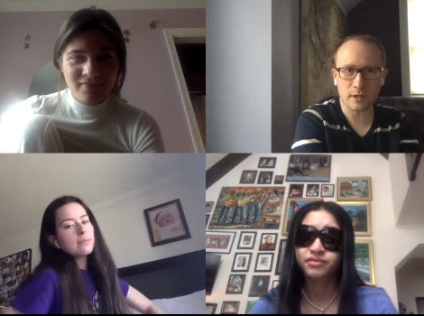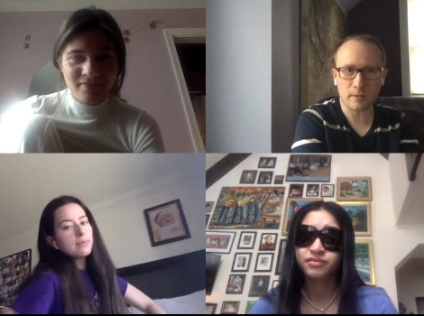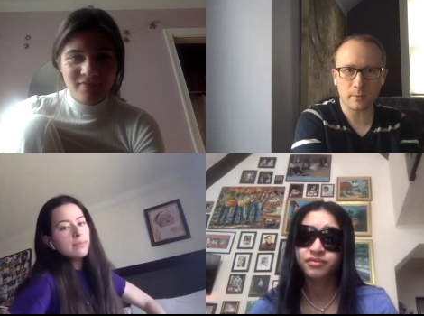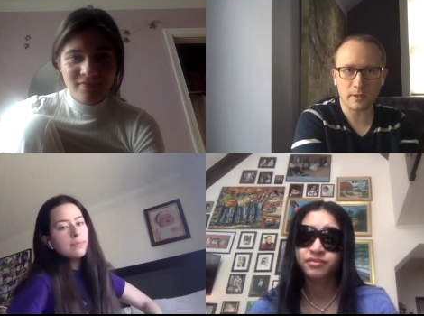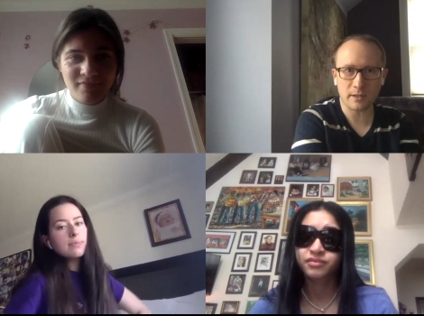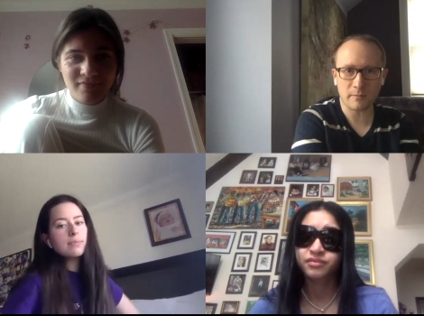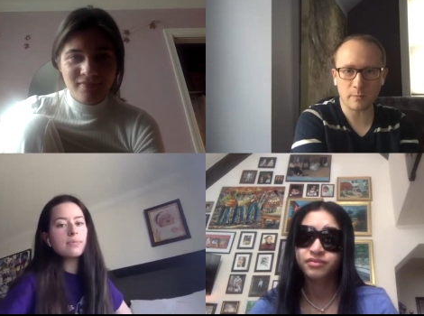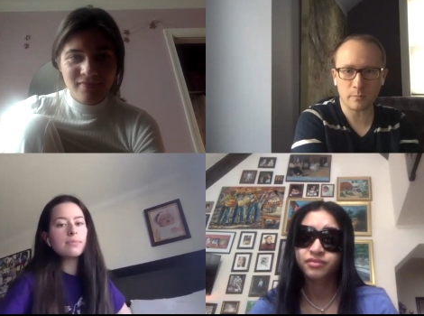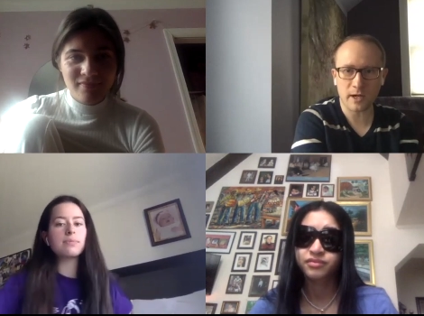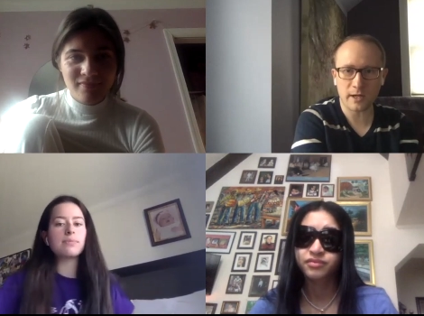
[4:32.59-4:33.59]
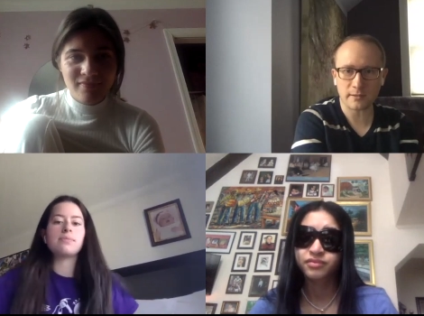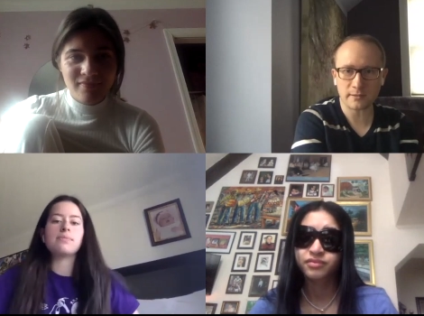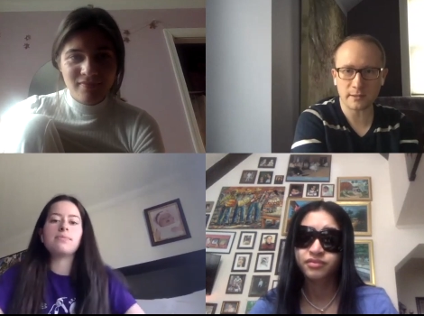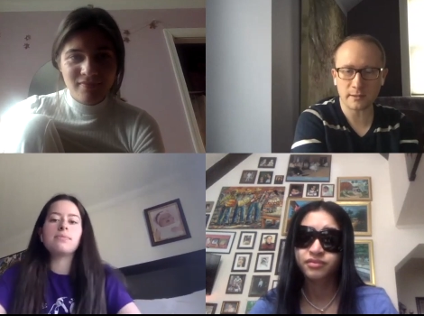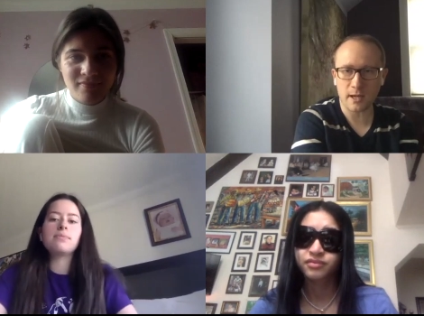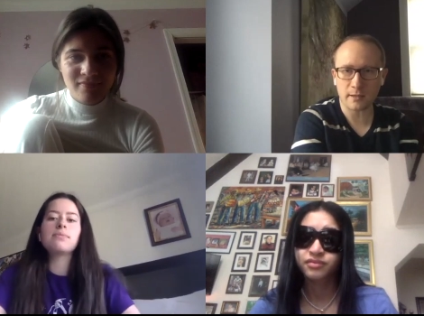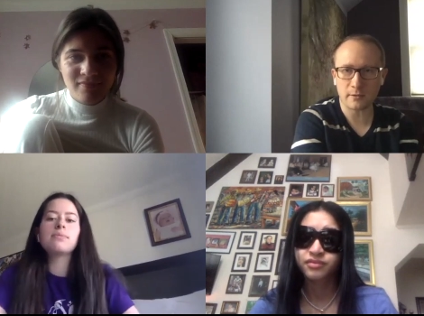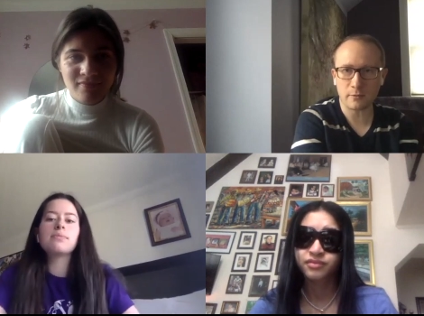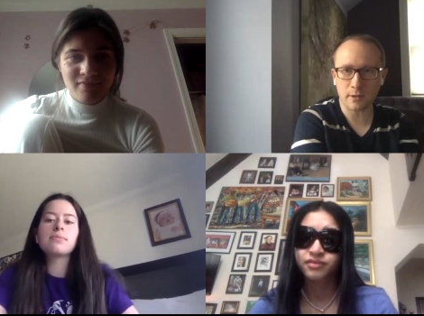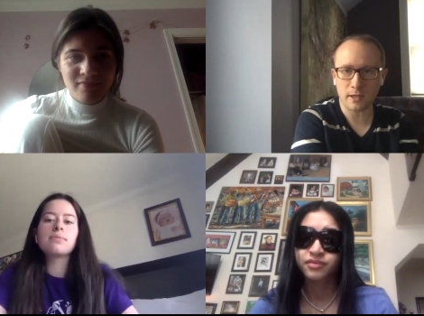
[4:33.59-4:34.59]
Speaker 1: up and they've been practicing not
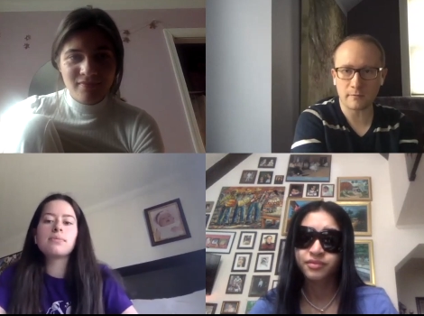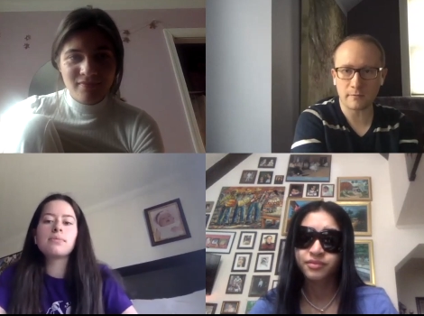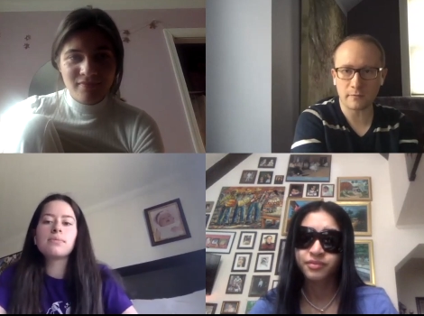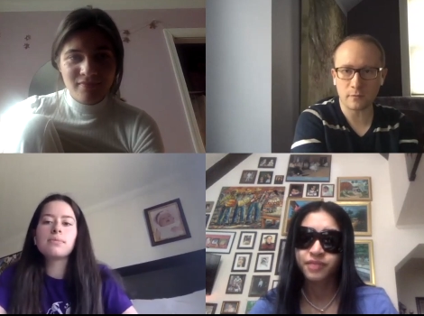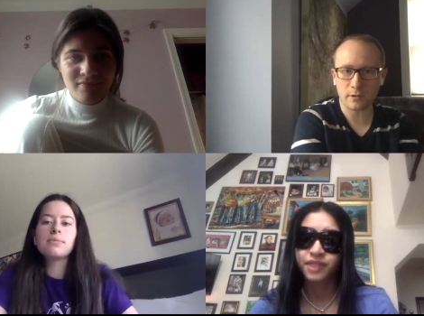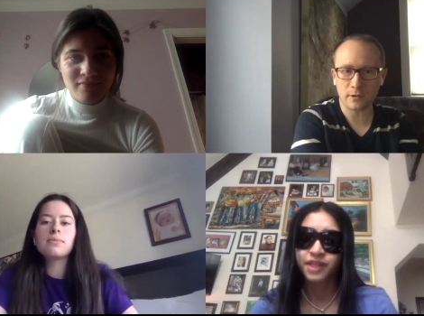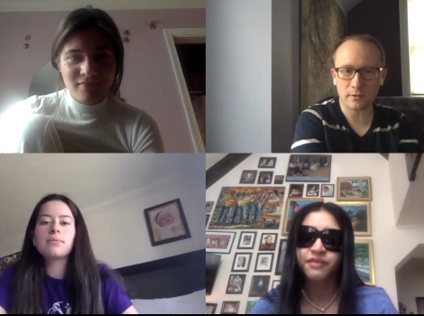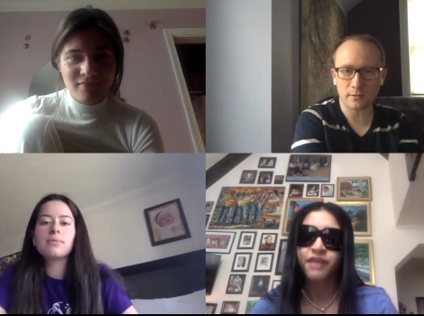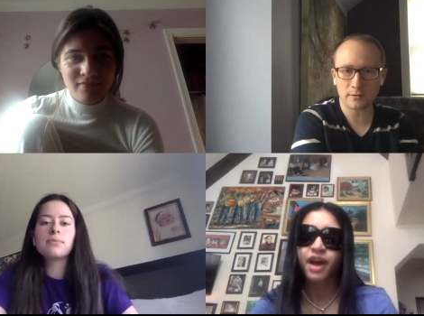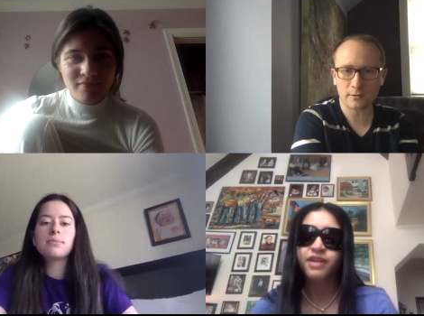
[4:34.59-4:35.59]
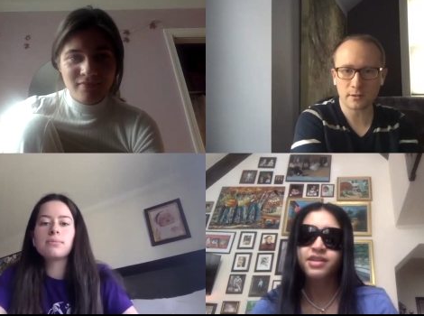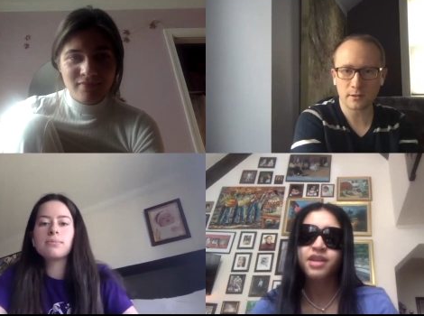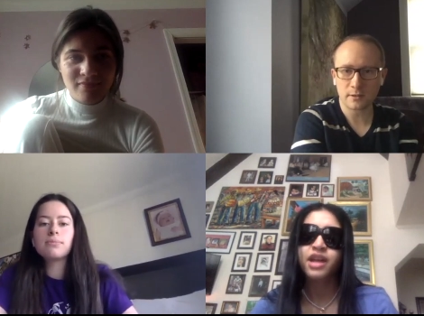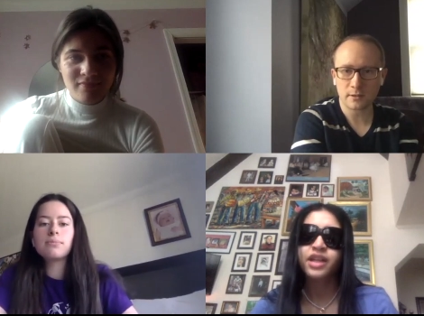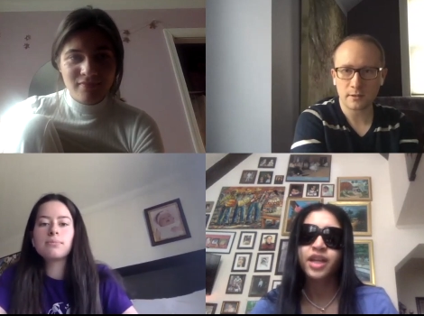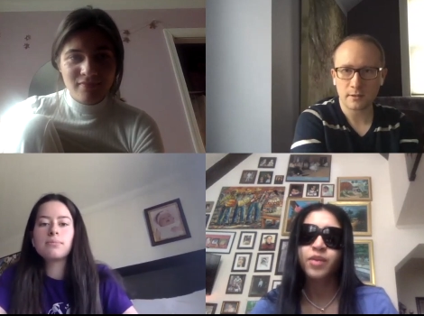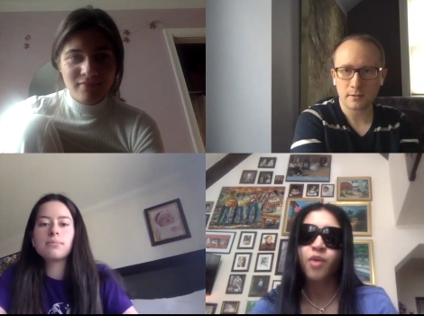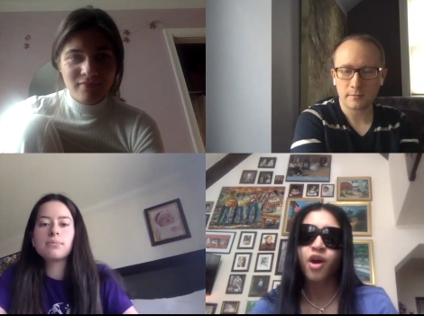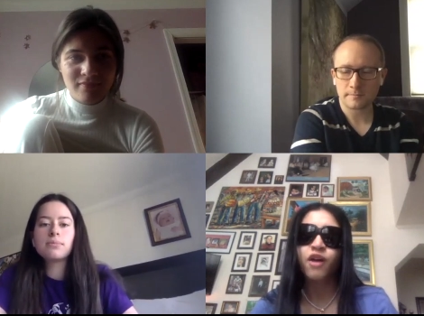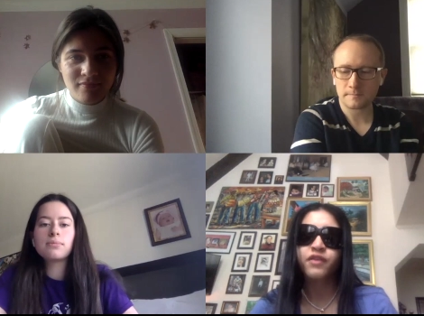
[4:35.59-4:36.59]
to do that for four years
Speaker 2: they
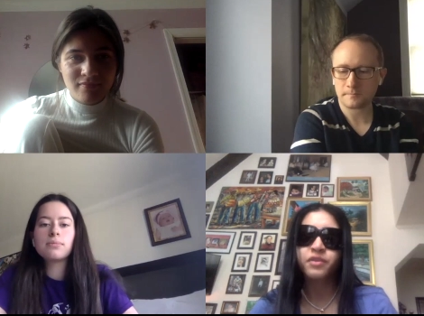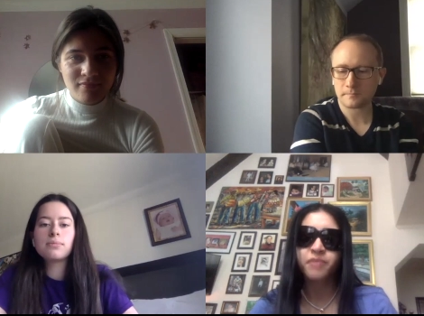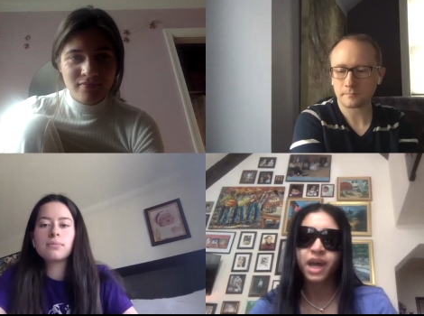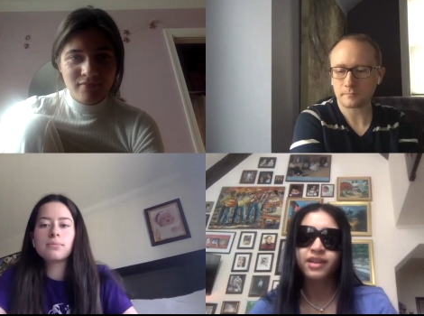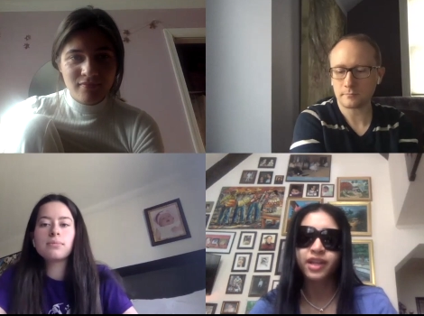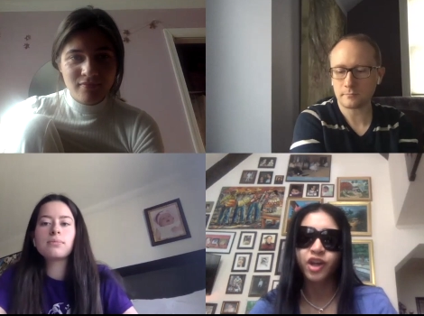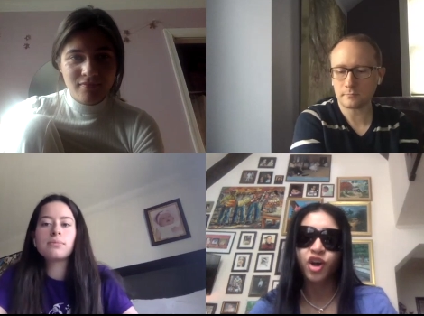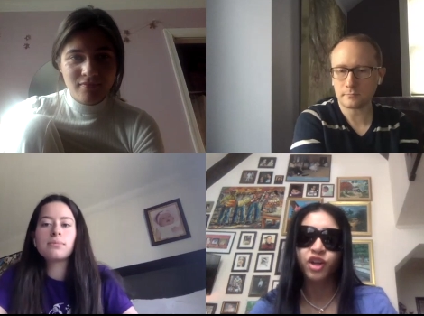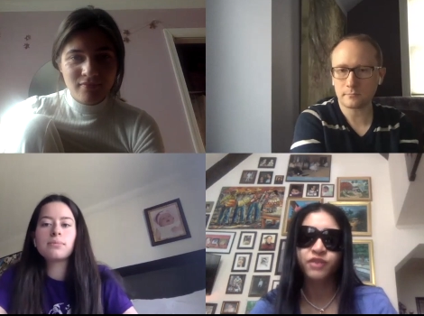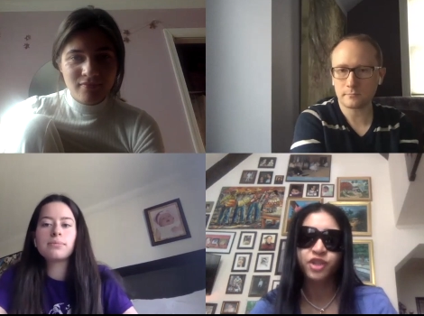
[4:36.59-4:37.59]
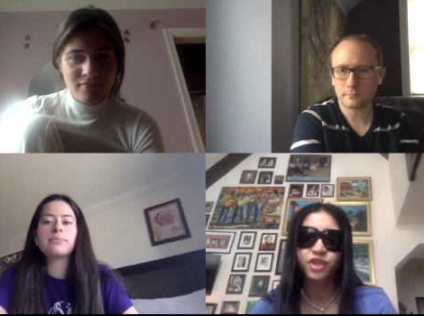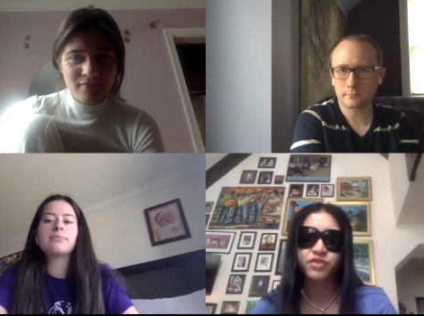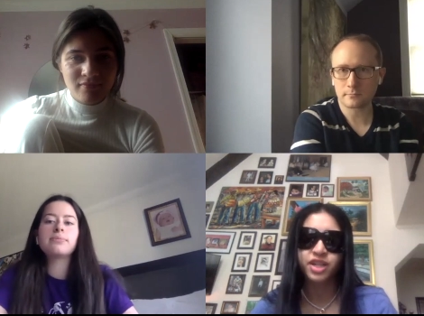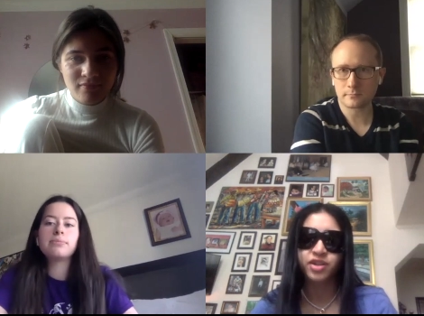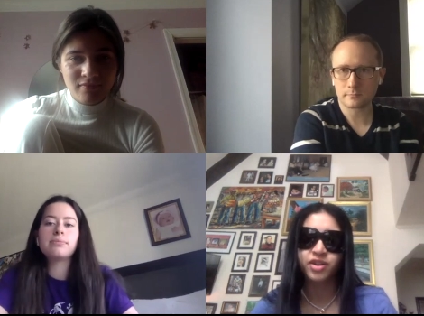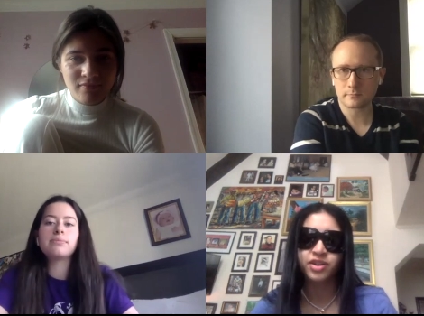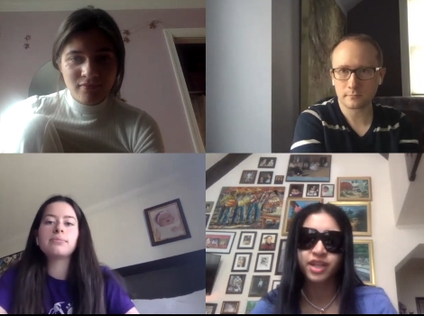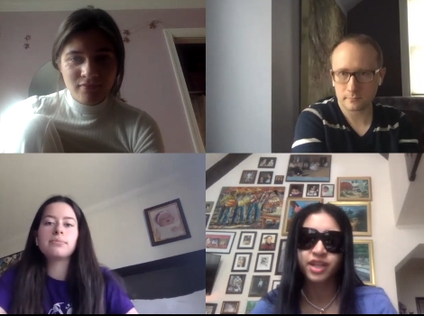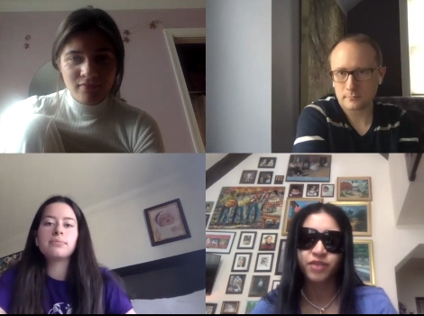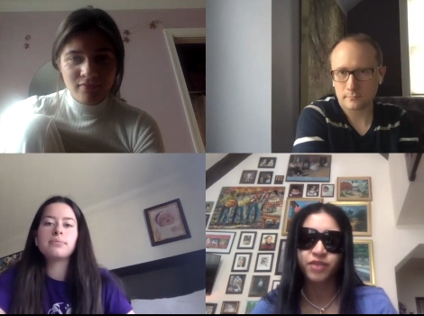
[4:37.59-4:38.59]
walk off the mat like on the verge of tears, like
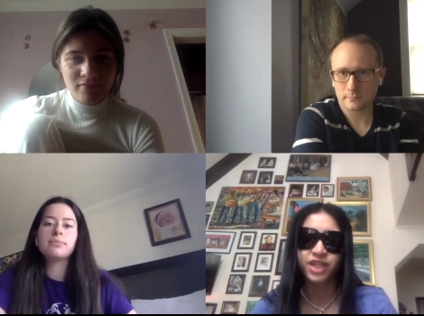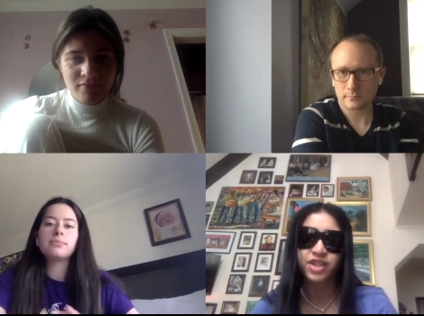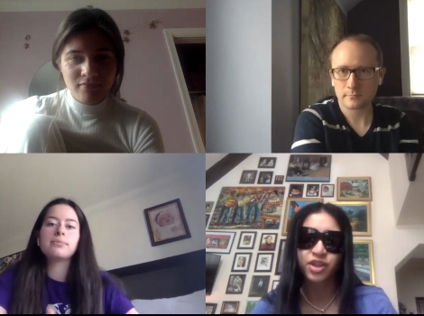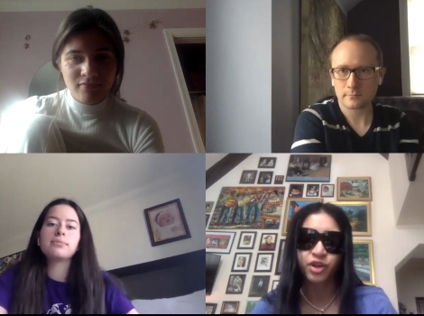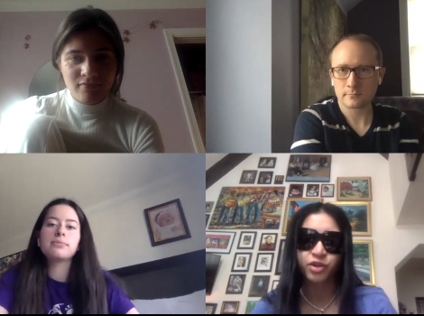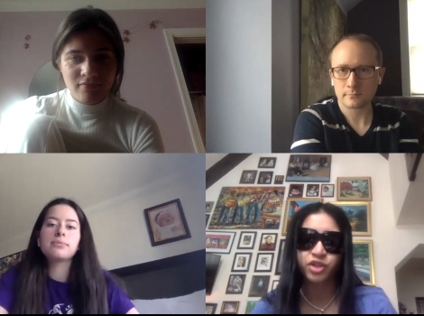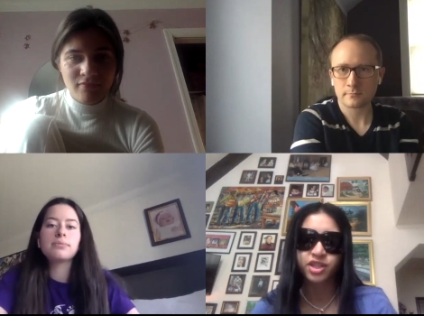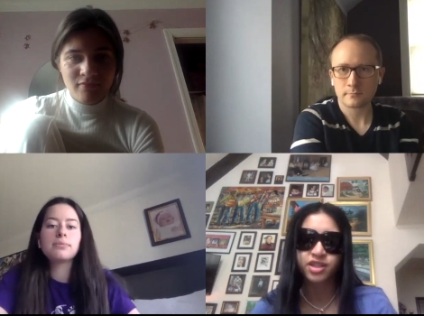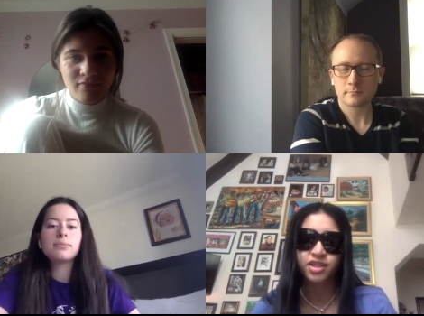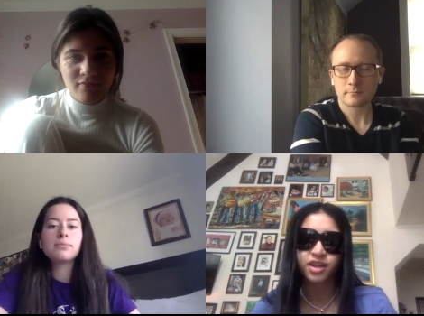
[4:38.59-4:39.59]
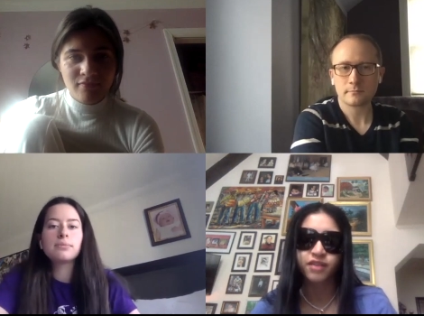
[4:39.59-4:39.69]
running to their coaches and stuff.